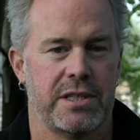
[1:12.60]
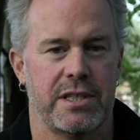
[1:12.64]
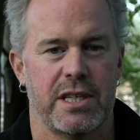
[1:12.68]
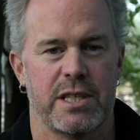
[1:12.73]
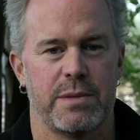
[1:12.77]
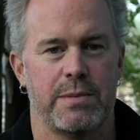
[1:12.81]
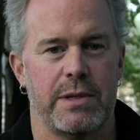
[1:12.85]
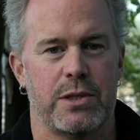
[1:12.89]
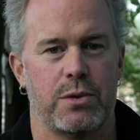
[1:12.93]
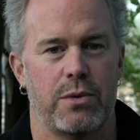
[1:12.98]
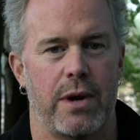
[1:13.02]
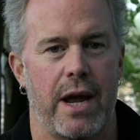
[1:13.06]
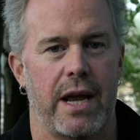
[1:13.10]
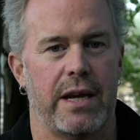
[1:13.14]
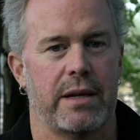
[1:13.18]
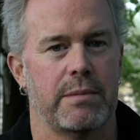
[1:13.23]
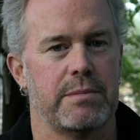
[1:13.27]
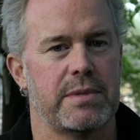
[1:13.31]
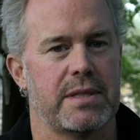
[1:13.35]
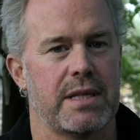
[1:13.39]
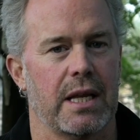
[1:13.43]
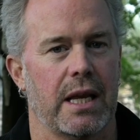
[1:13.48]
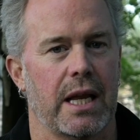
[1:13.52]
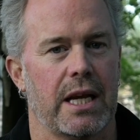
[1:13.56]
just means
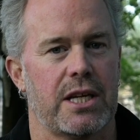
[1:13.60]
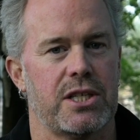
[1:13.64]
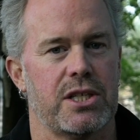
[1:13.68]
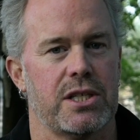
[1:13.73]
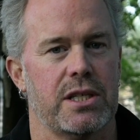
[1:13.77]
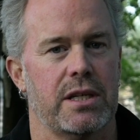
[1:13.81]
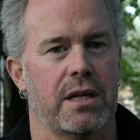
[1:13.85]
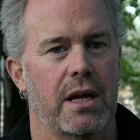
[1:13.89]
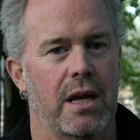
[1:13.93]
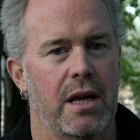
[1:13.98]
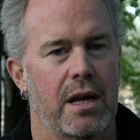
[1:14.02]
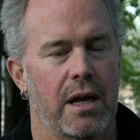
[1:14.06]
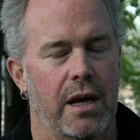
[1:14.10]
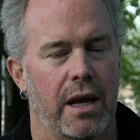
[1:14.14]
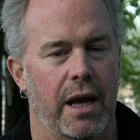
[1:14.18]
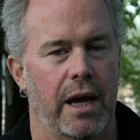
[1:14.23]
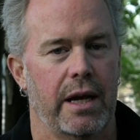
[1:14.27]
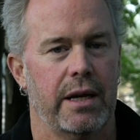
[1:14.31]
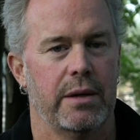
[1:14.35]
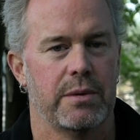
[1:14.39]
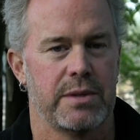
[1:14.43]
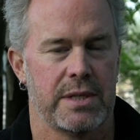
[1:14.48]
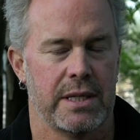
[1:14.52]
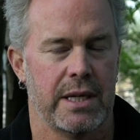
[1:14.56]
random selection,
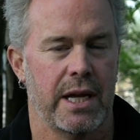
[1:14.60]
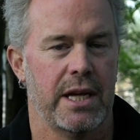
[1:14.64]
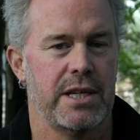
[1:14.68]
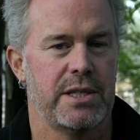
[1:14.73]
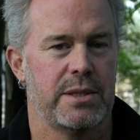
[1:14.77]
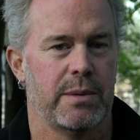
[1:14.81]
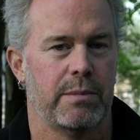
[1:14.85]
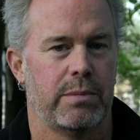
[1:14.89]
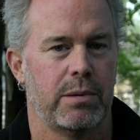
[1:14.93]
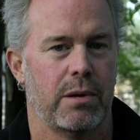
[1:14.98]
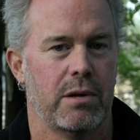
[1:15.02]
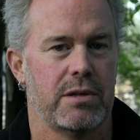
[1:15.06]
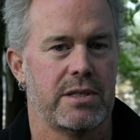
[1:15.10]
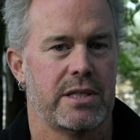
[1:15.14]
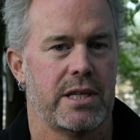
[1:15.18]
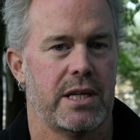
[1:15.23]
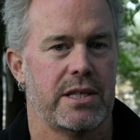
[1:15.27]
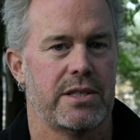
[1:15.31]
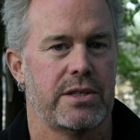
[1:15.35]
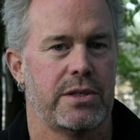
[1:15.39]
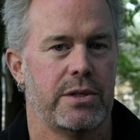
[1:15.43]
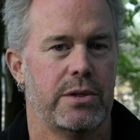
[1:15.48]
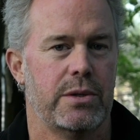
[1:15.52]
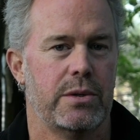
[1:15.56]
and it was an ancient
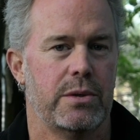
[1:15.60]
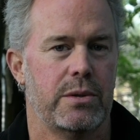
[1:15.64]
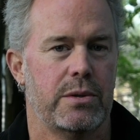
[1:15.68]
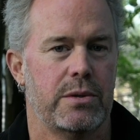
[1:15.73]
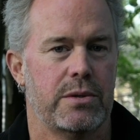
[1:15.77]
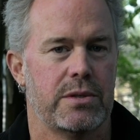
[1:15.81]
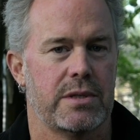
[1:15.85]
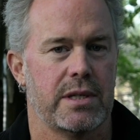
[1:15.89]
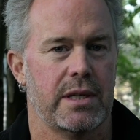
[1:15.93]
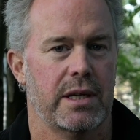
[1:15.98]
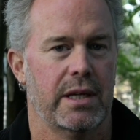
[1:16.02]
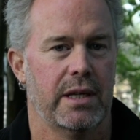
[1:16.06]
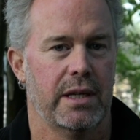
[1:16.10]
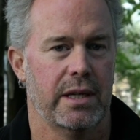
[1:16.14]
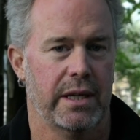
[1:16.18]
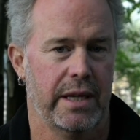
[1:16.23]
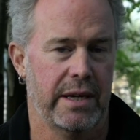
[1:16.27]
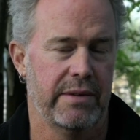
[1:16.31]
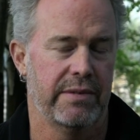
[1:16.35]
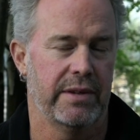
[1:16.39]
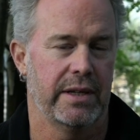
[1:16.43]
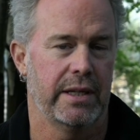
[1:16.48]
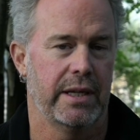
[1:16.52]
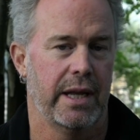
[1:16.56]
process used
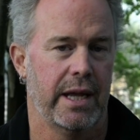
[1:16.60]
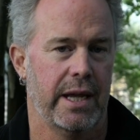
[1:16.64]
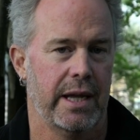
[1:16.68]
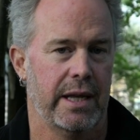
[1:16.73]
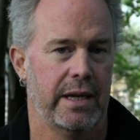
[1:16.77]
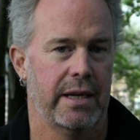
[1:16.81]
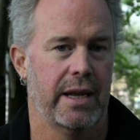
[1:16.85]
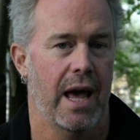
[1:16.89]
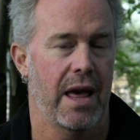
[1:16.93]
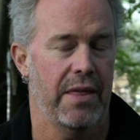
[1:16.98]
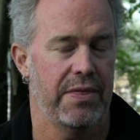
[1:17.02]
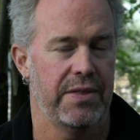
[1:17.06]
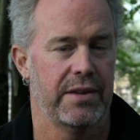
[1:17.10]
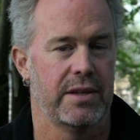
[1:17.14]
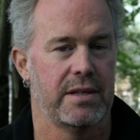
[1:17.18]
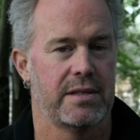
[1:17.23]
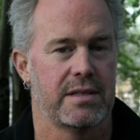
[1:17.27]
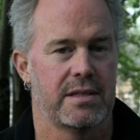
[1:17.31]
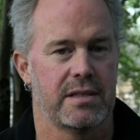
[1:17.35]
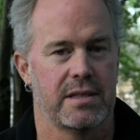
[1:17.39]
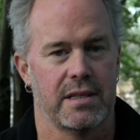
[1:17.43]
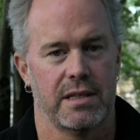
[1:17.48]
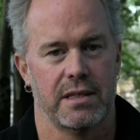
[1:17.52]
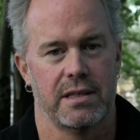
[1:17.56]
even in
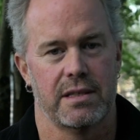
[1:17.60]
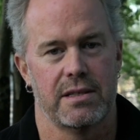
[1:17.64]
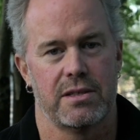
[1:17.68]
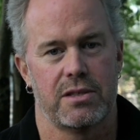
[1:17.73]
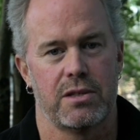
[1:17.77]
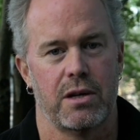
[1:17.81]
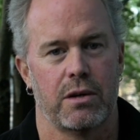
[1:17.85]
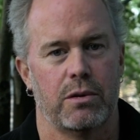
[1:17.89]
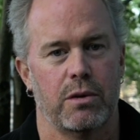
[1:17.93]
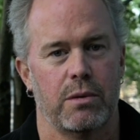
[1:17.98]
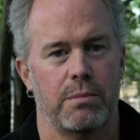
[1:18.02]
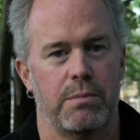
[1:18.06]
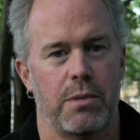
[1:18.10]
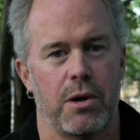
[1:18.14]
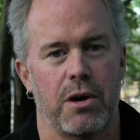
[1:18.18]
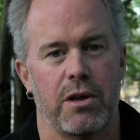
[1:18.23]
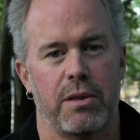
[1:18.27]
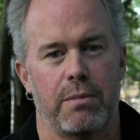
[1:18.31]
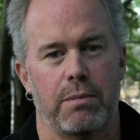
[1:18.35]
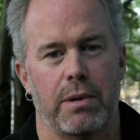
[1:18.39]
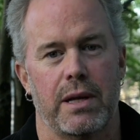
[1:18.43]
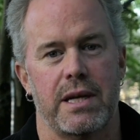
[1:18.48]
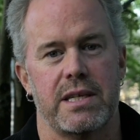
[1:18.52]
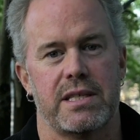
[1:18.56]
Athens, the so-called
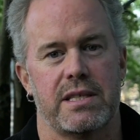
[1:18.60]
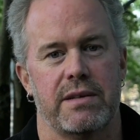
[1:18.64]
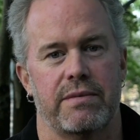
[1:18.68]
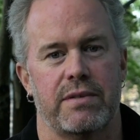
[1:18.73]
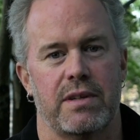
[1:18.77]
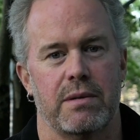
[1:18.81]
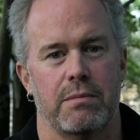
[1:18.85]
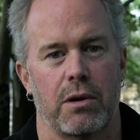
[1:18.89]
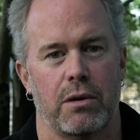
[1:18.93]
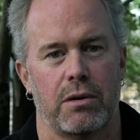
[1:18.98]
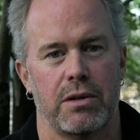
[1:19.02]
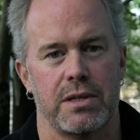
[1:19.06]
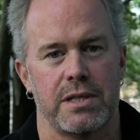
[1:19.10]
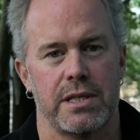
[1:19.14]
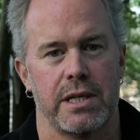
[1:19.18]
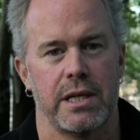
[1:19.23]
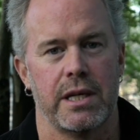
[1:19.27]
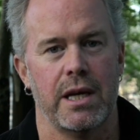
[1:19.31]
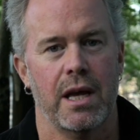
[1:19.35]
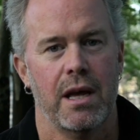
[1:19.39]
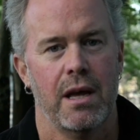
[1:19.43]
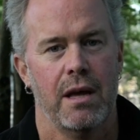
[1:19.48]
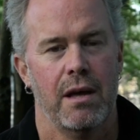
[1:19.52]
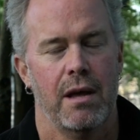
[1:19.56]
birthplace of
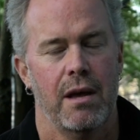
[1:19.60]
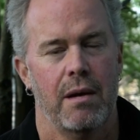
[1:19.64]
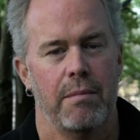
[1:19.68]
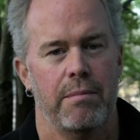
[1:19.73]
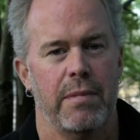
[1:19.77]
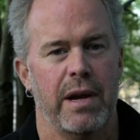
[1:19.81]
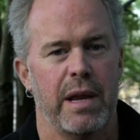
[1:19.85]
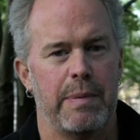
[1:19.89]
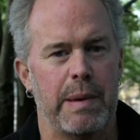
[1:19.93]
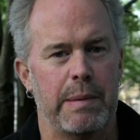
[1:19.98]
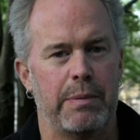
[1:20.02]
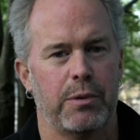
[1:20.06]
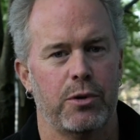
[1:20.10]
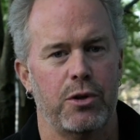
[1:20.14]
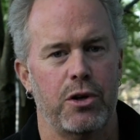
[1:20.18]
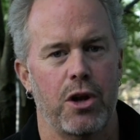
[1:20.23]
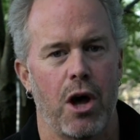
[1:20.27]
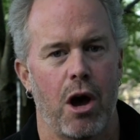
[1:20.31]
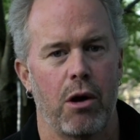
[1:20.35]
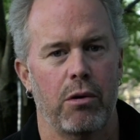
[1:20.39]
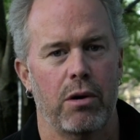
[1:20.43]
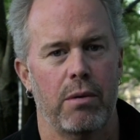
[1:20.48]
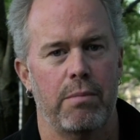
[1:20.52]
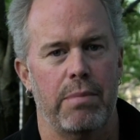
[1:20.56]
democracy. Many people
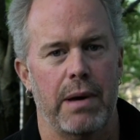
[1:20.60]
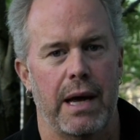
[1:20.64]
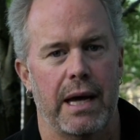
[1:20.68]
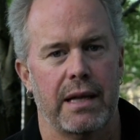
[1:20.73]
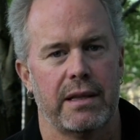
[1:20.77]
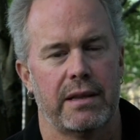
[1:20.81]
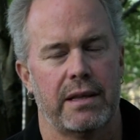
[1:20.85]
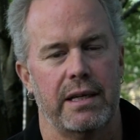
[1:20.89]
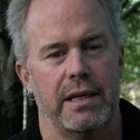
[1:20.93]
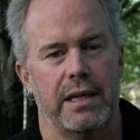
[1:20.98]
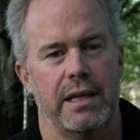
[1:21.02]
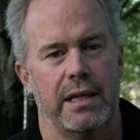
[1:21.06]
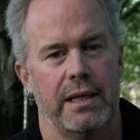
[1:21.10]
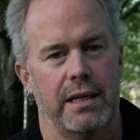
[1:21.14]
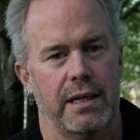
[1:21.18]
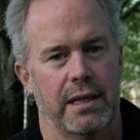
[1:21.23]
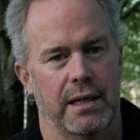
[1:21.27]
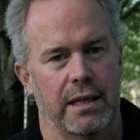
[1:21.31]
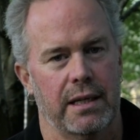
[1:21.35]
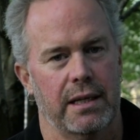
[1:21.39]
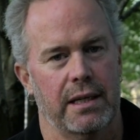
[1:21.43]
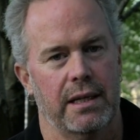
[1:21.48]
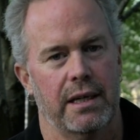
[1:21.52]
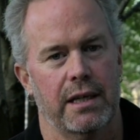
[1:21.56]
know about the
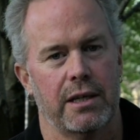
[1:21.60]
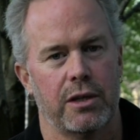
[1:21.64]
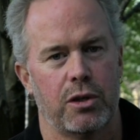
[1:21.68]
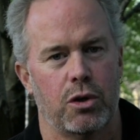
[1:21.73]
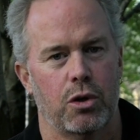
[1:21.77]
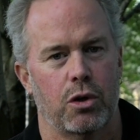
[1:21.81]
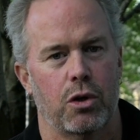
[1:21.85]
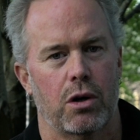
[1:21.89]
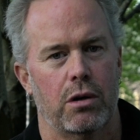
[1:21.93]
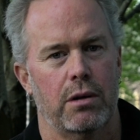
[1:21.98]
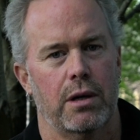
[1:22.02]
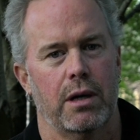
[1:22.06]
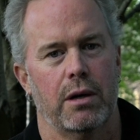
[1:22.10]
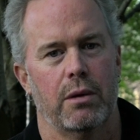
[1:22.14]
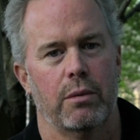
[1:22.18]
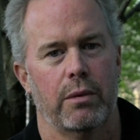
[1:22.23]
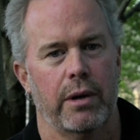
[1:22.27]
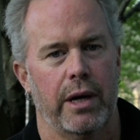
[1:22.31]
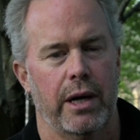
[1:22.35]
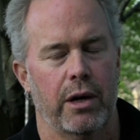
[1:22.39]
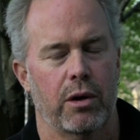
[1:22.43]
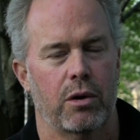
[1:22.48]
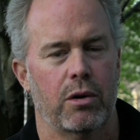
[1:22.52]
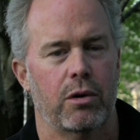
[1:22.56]
agora
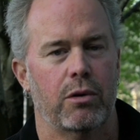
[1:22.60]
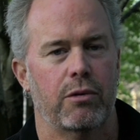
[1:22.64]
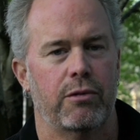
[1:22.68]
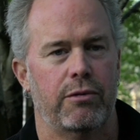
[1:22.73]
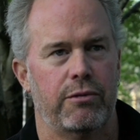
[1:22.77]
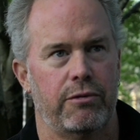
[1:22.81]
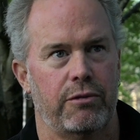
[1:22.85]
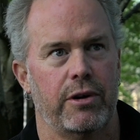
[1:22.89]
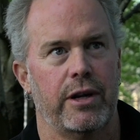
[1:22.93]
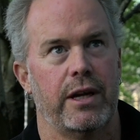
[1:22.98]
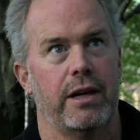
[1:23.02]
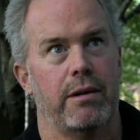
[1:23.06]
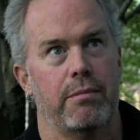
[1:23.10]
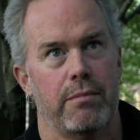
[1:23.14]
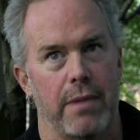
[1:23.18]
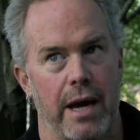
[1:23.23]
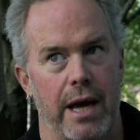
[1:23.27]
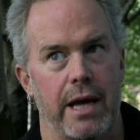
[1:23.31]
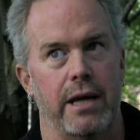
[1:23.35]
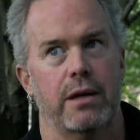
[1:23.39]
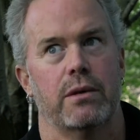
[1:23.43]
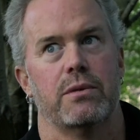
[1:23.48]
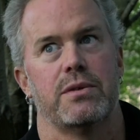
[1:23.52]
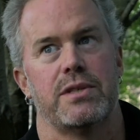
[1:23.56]
where all free
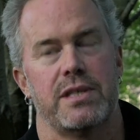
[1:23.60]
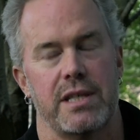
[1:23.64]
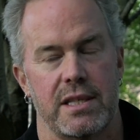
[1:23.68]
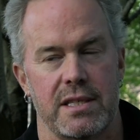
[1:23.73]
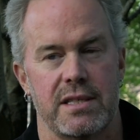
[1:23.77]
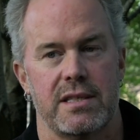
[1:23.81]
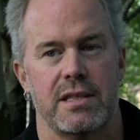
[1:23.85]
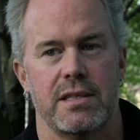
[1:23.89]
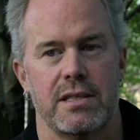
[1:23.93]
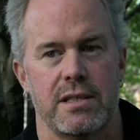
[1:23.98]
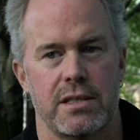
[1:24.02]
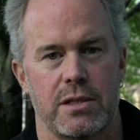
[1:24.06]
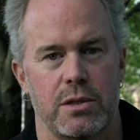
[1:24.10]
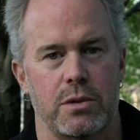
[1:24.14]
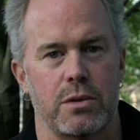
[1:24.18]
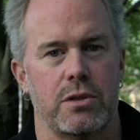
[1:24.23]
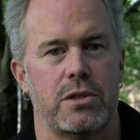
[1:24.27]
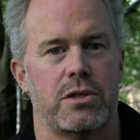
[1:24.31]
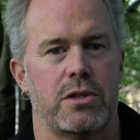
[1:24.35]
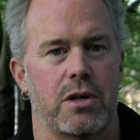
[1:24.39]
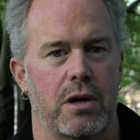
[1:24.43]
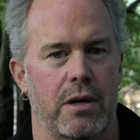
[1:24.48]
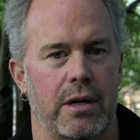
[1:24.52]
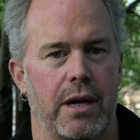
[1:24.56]
male citizens
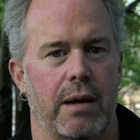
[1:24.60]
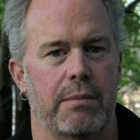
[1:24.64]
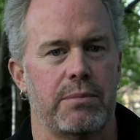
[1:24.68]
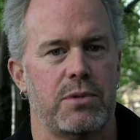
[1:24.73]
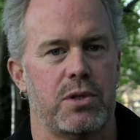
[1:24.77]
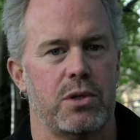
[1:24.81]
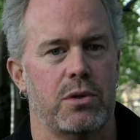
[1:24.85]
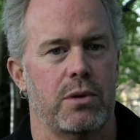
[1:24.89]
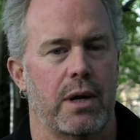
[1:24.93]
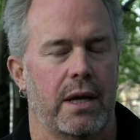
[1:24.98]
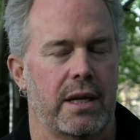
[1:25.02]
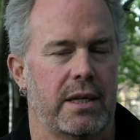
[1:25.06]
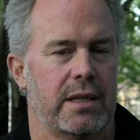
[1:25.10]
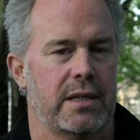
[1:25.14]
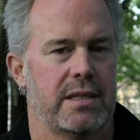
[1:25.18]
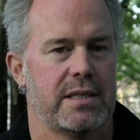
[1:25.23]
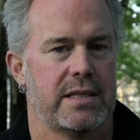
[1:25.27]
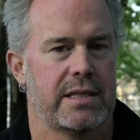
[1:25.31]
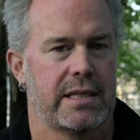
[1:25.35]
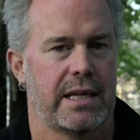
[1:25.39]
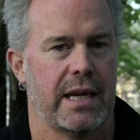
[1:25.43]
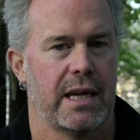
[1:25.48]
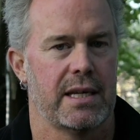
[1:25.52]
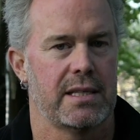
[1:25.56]
could turn up to and
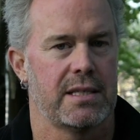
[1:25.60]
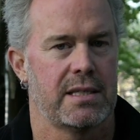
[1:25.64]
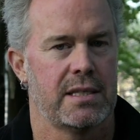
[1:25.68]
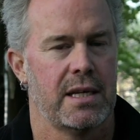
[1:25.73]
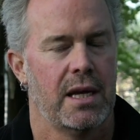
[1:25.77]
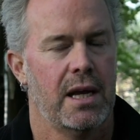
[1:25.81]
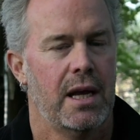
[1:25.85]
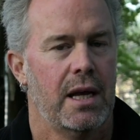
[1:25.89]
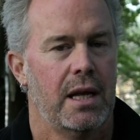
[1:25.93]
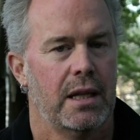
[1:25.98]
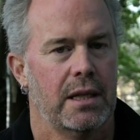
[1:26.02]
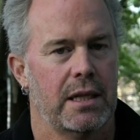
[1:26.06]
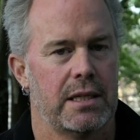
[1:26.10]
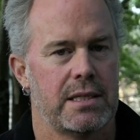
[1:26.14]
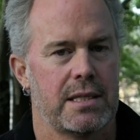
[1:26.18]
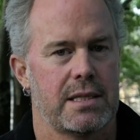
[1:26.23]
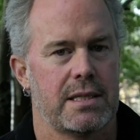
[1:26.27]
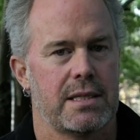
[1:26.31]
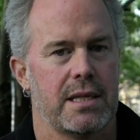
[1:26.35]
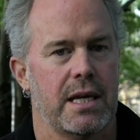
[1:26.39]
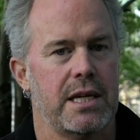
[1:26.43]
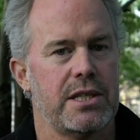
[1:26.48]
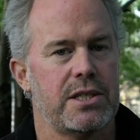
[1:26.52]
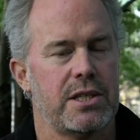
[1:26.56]
discuss
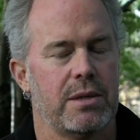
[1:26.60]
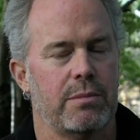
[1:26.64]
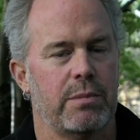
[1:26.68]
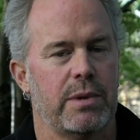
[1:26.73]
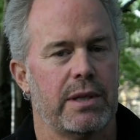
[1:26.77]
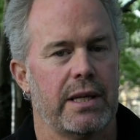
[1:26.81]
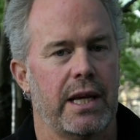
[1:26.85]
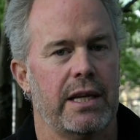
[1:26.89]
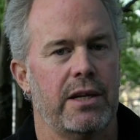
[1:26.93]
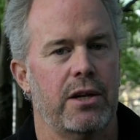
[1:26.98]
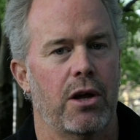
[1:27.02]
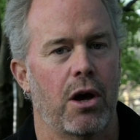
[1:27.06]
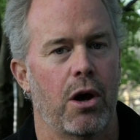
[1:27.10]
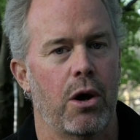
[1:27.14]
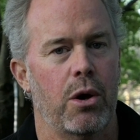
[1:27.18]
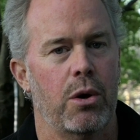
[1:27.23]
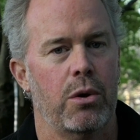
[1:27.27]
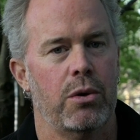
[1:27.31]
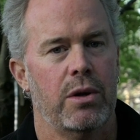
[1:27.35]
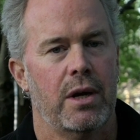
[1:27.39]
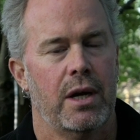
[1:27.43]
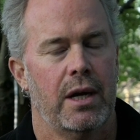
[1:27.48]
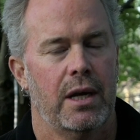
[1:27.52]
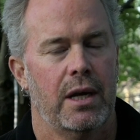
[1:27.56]
legislation, but they know